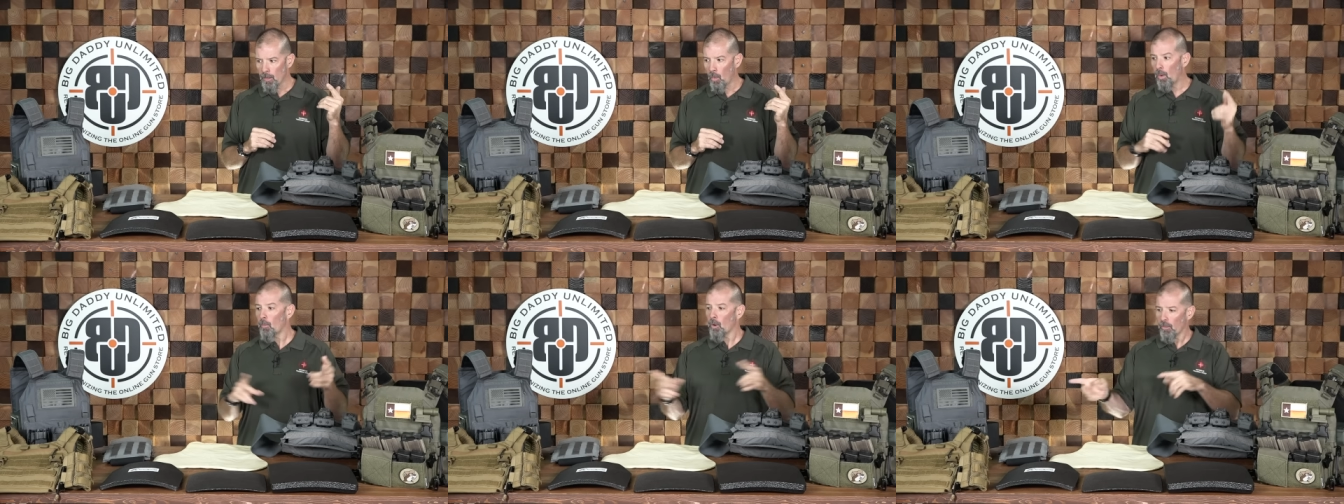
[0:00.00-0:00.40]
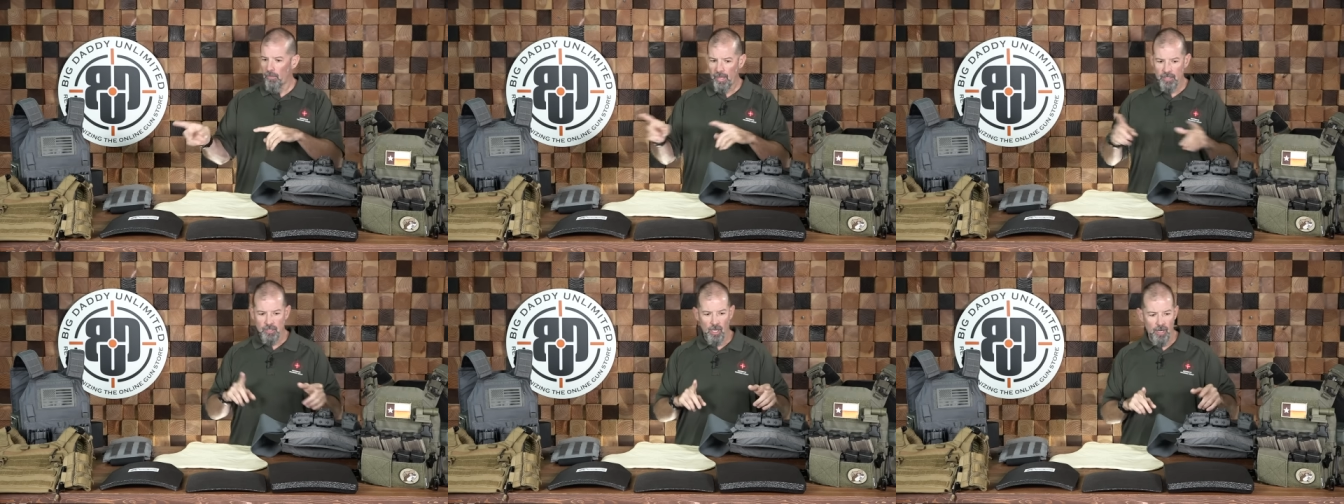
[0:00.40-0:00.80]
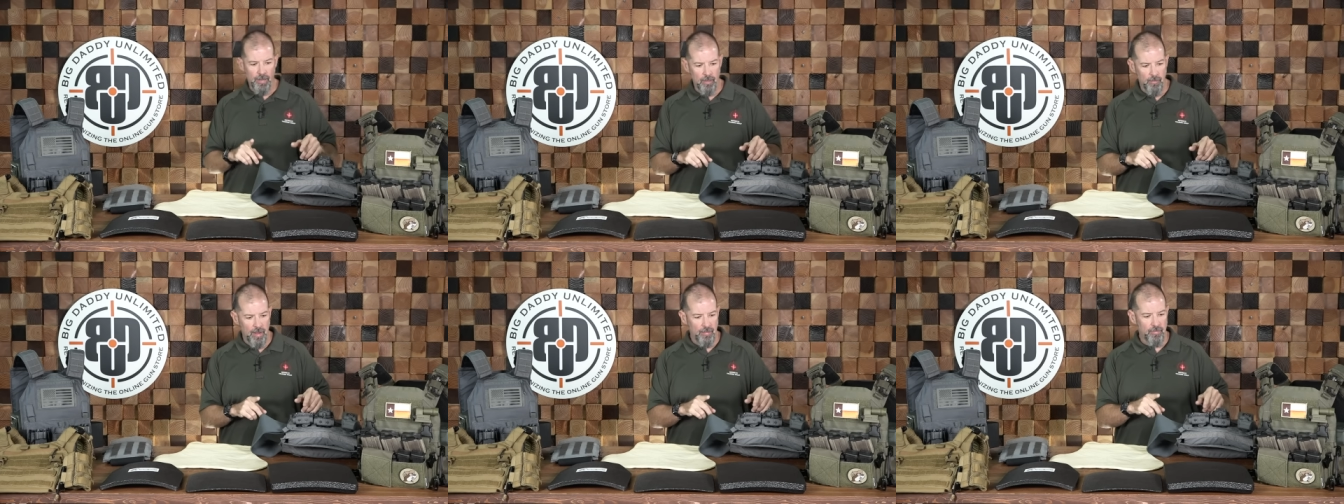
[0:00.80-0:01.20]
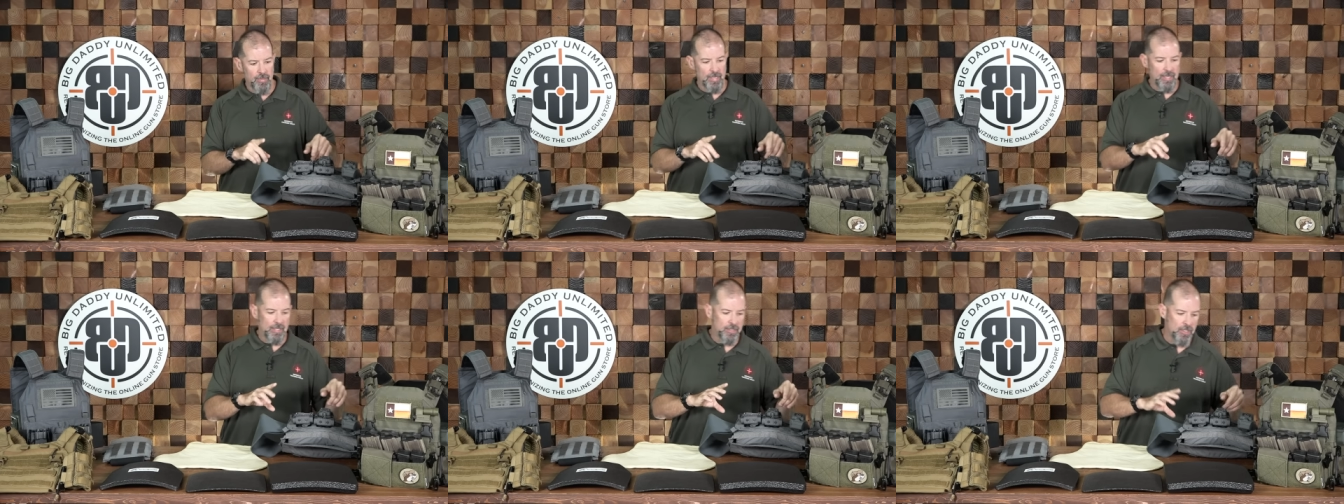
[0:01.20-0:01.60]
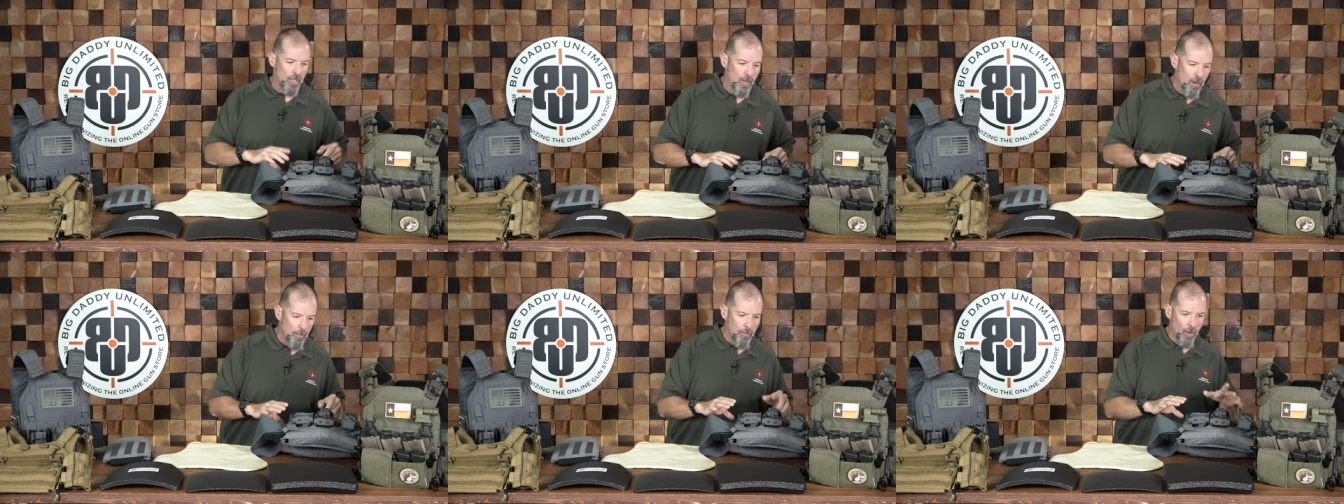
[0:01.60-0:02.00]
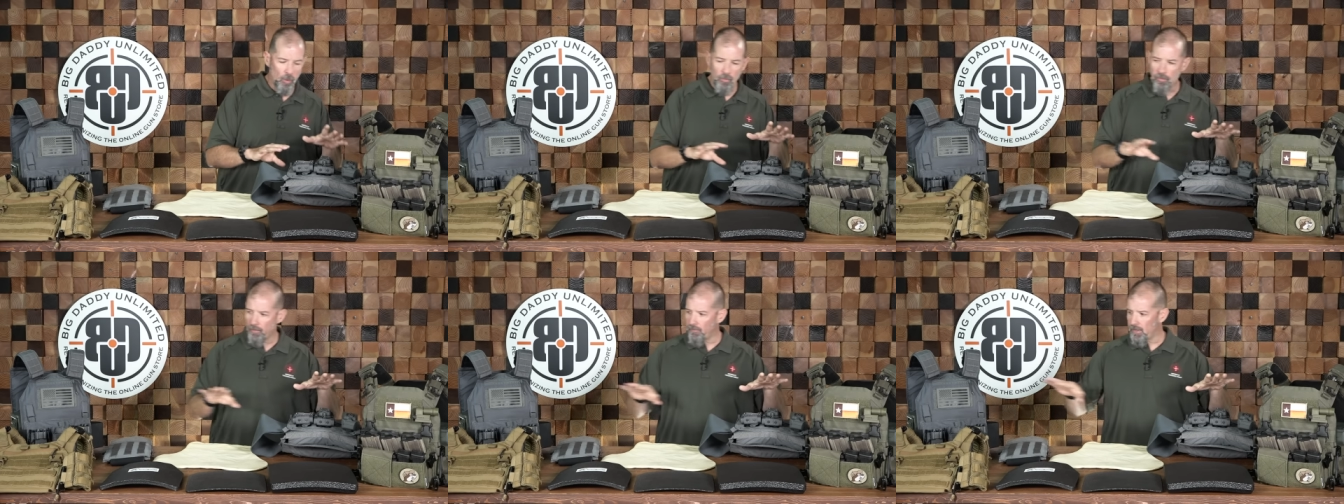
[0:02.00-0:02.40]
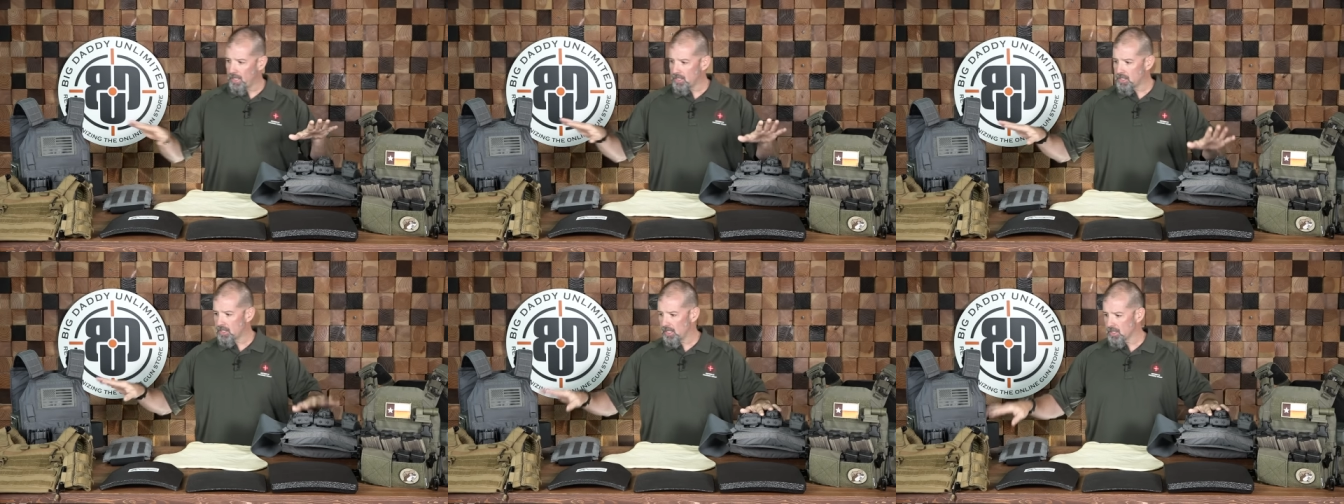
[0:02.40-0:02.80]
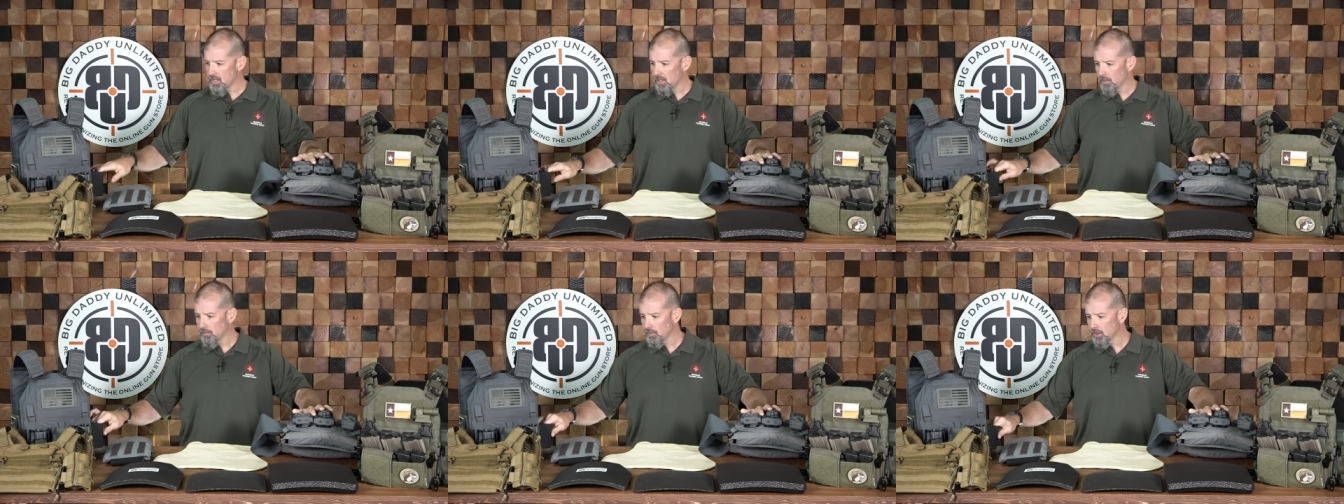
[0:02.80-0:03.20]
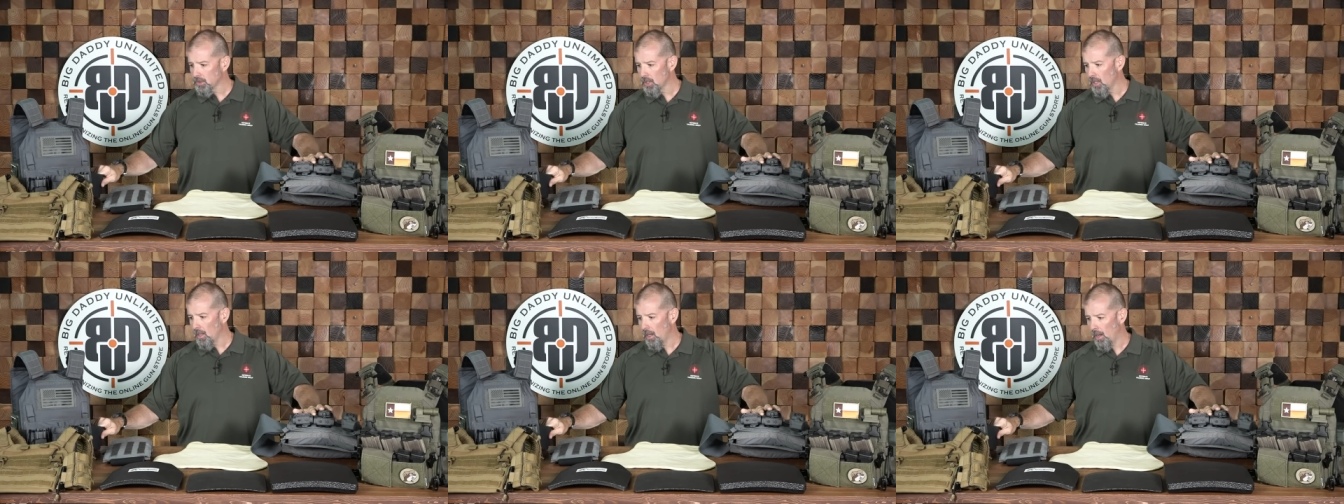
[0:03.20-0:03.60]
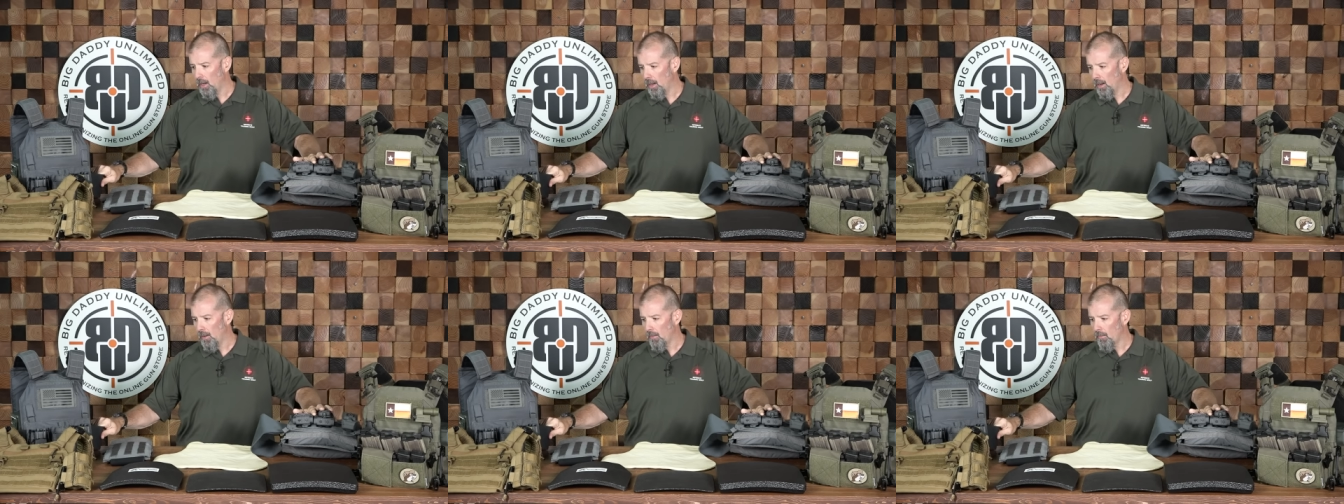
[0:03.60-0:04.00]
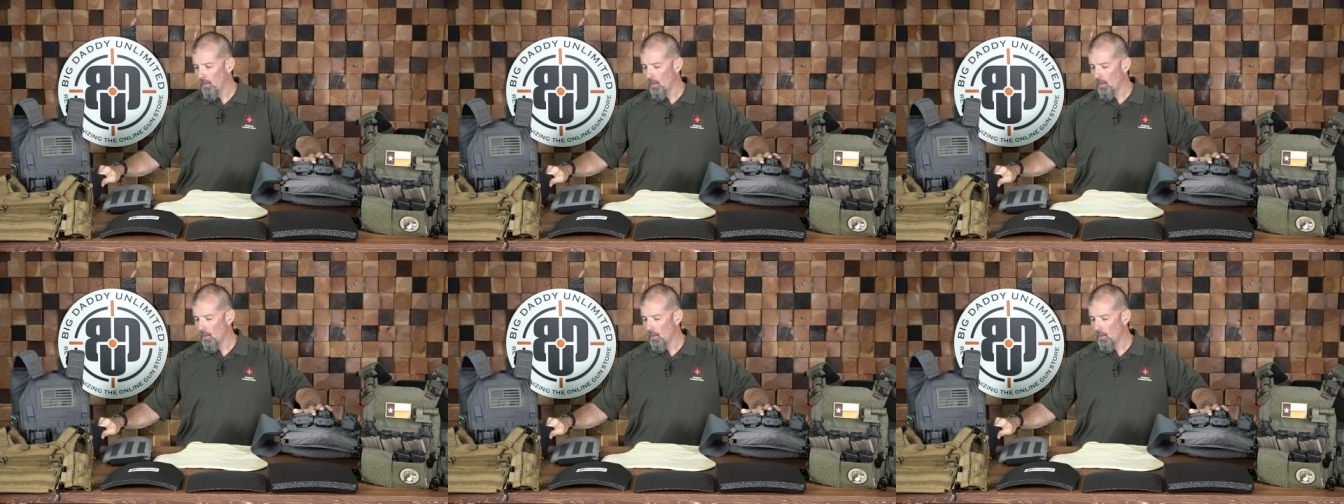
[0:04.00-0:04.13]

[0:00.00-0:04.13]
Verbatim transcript: One more thing talking about these, both of these systems uh,